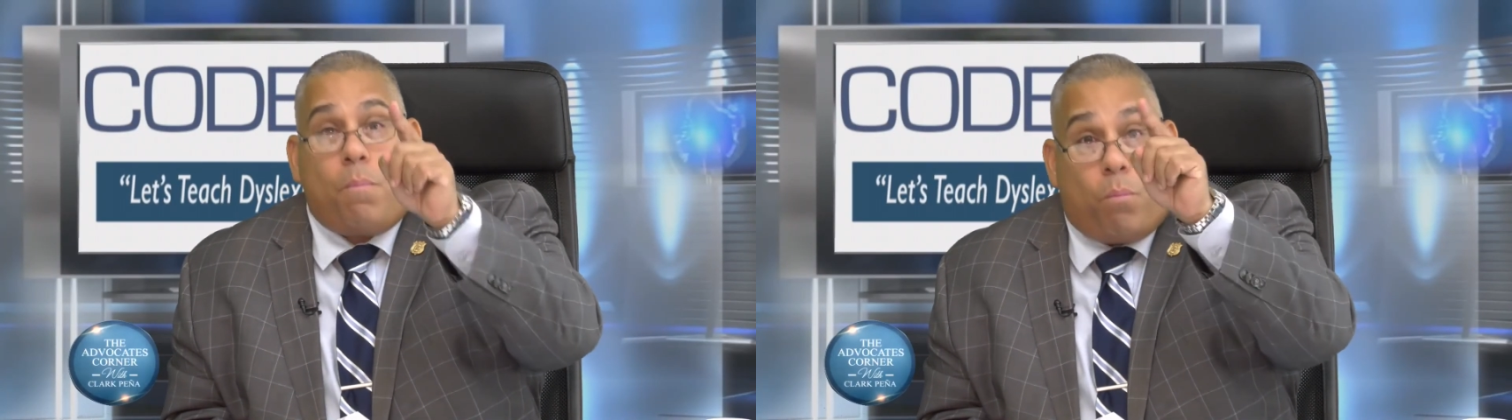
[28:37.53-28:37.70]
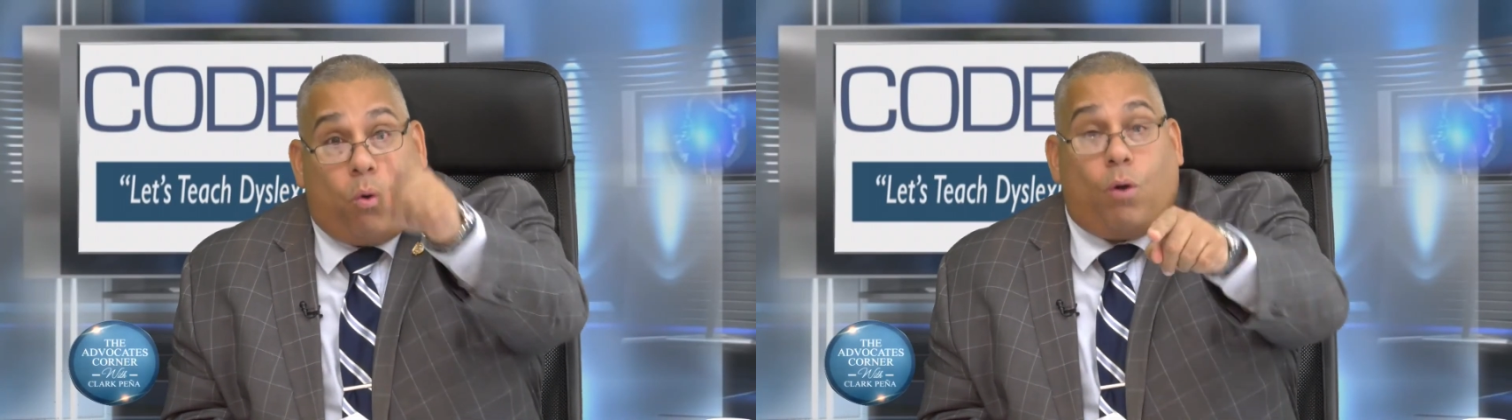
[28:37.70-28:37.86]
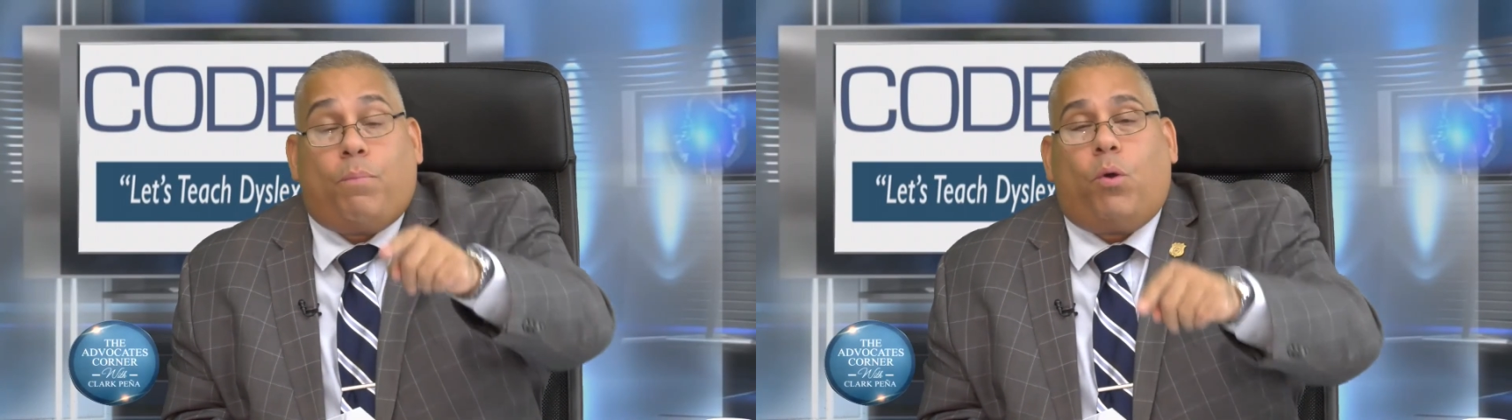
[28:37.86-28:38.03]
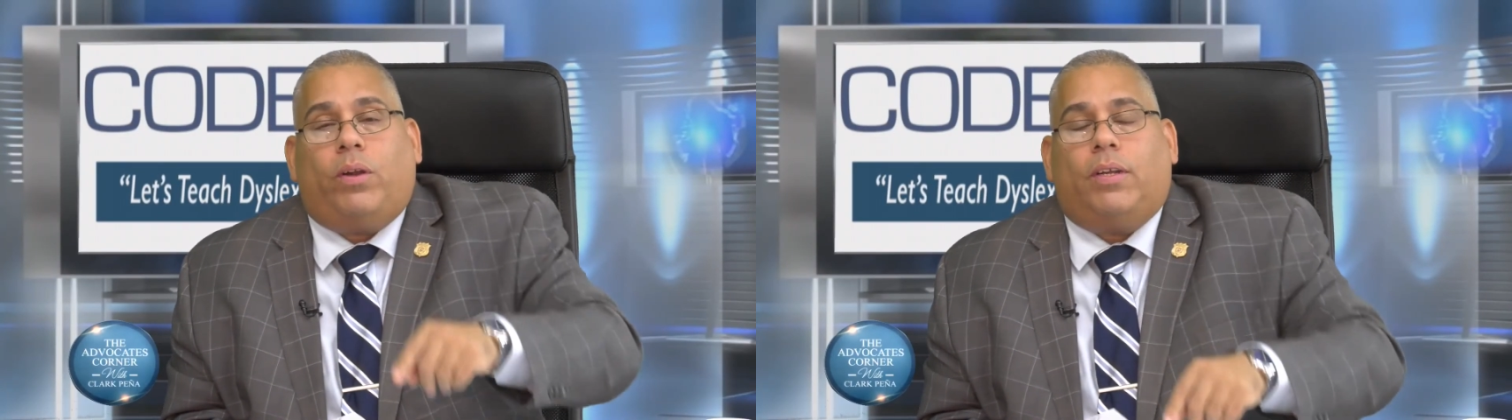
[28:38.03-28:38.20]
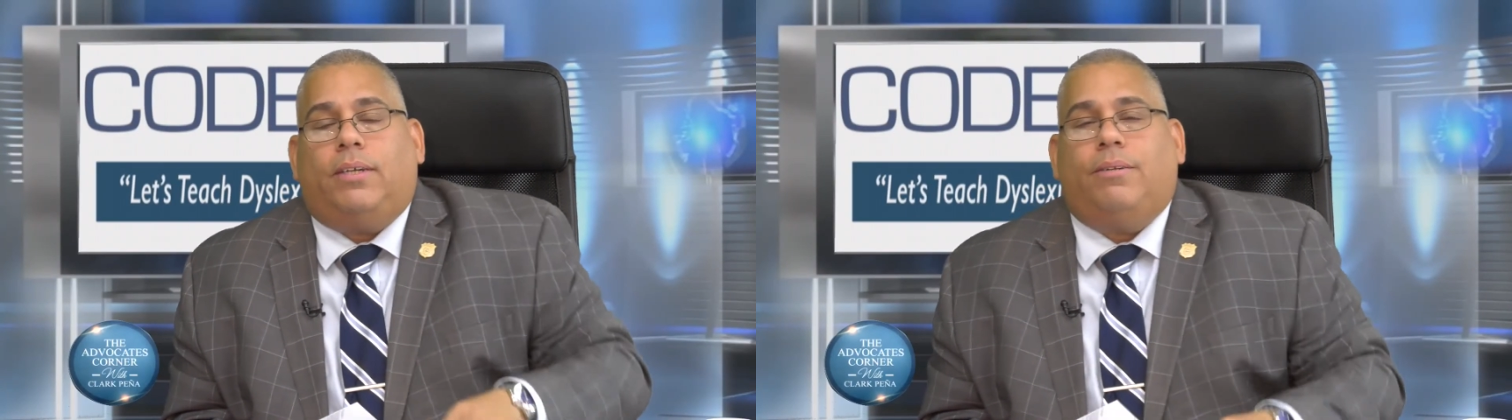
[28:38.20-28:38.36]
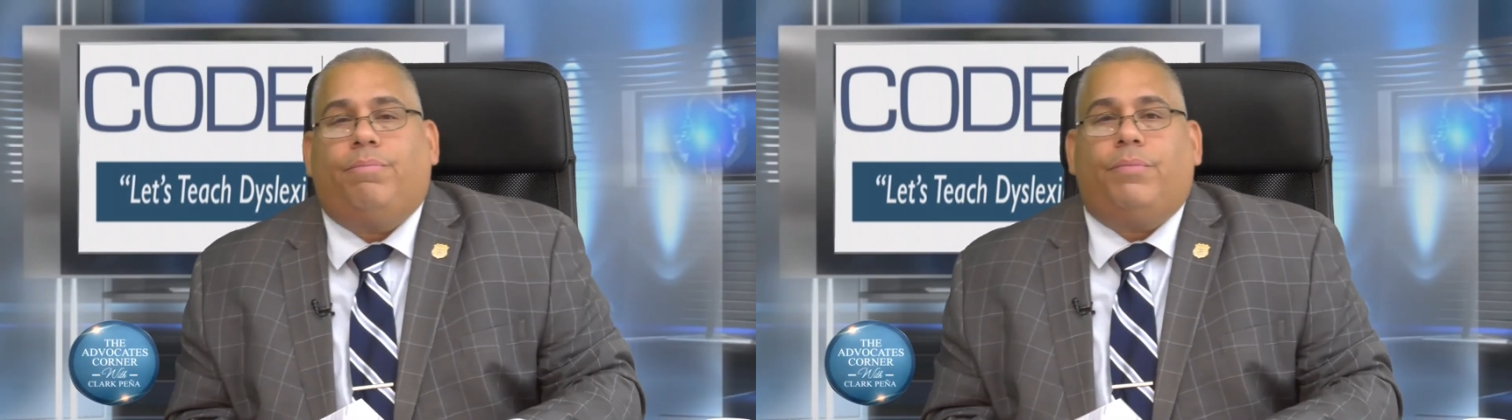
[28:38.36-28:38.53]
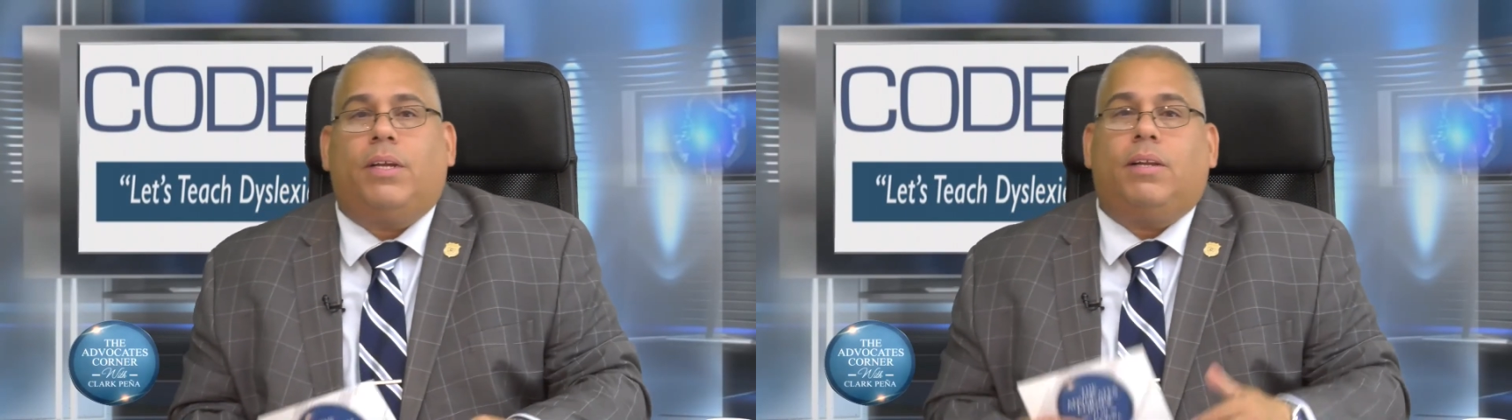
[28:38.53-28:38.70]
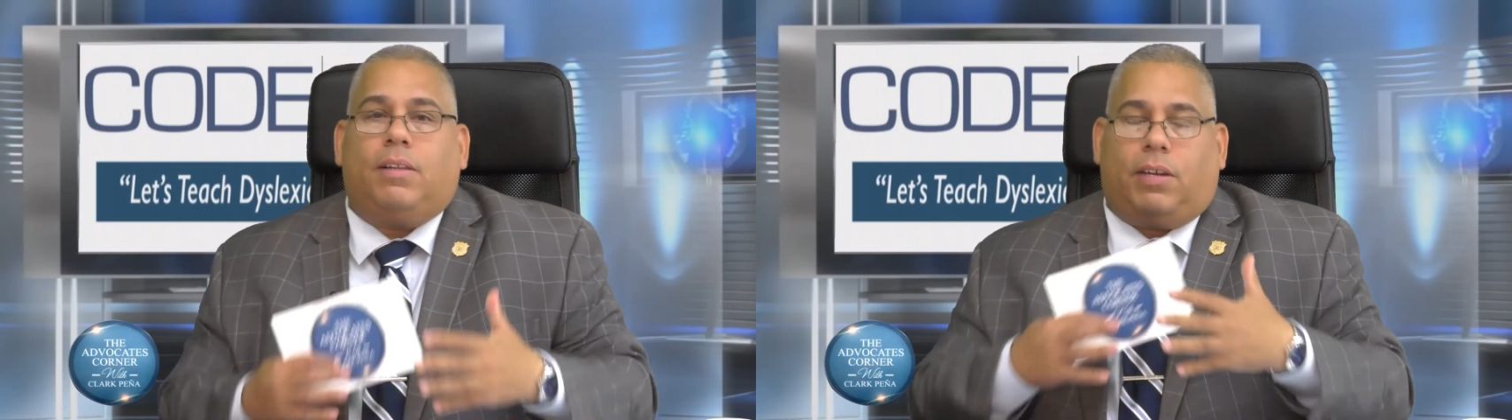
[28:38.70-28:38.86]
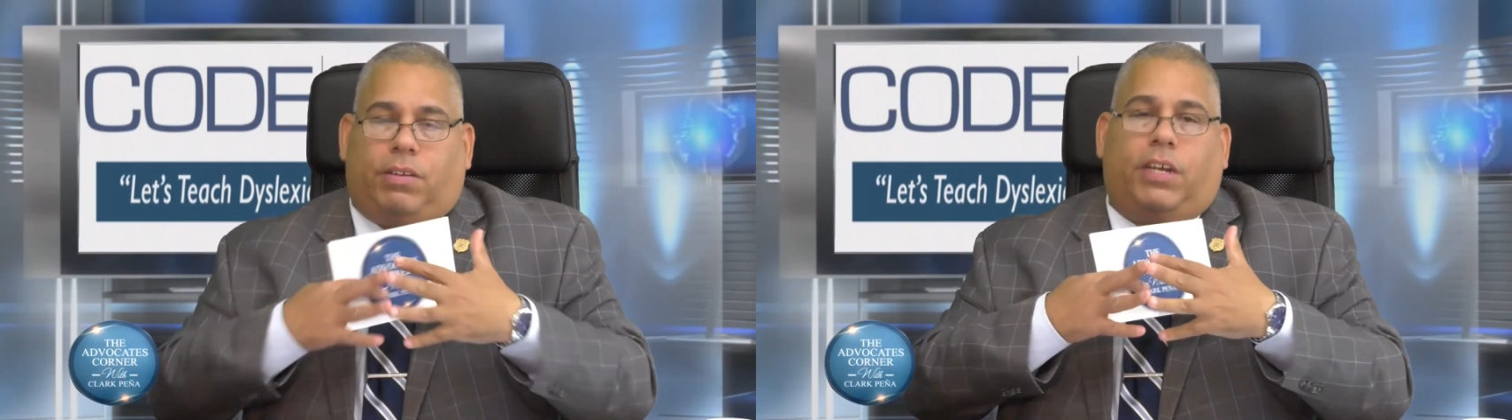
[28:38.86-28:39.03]
More importantly,
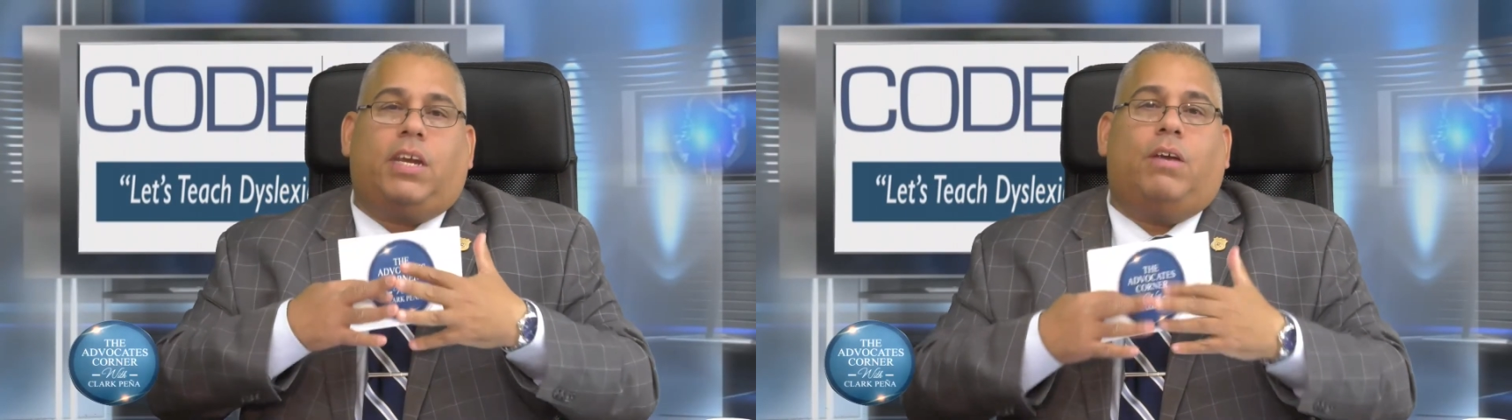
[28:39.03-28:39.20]
let's take